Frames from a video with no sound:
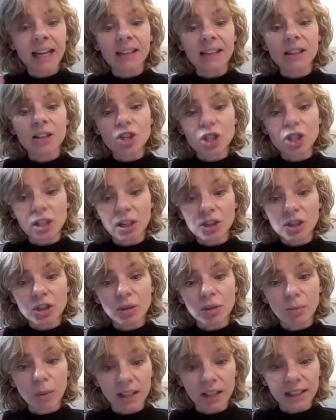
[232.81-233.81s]
and the
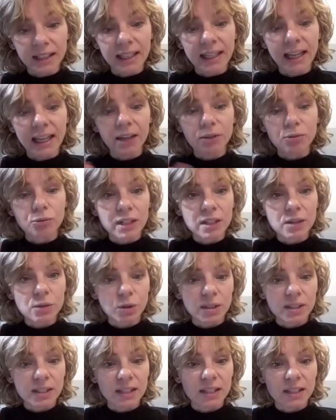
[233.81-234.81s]
geological modeling and
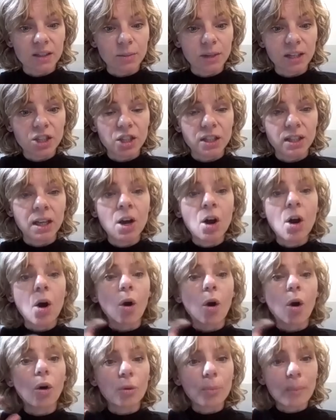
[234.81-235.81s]
resource estimation
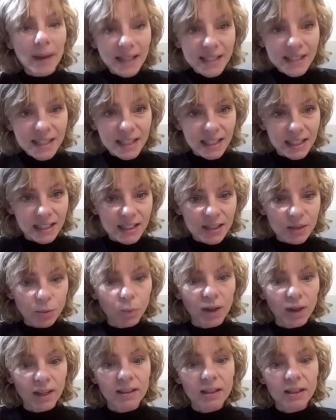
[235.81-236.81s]
augmented
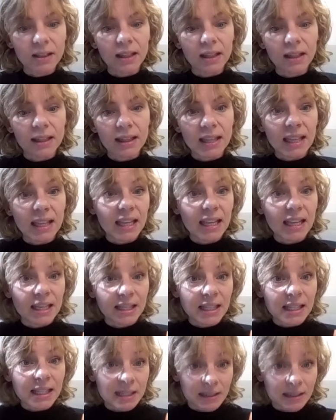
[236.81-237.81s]
with
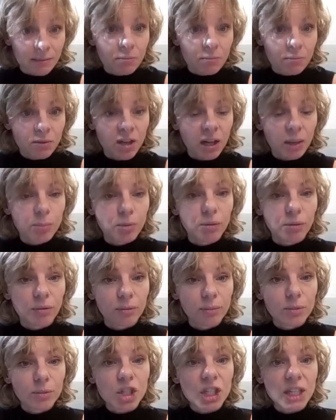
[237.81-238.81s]
this type
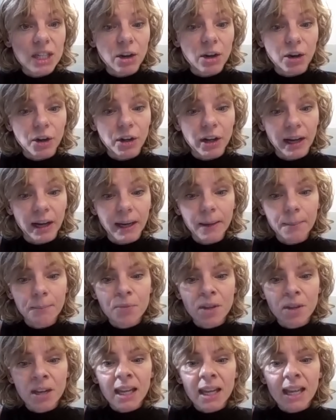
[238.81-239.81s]
of machine
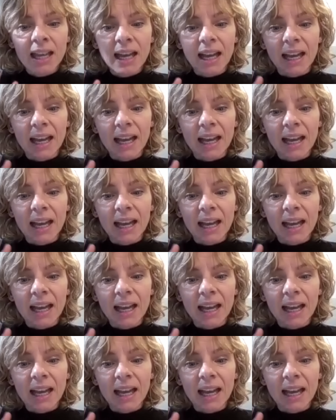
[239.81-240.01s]
learning.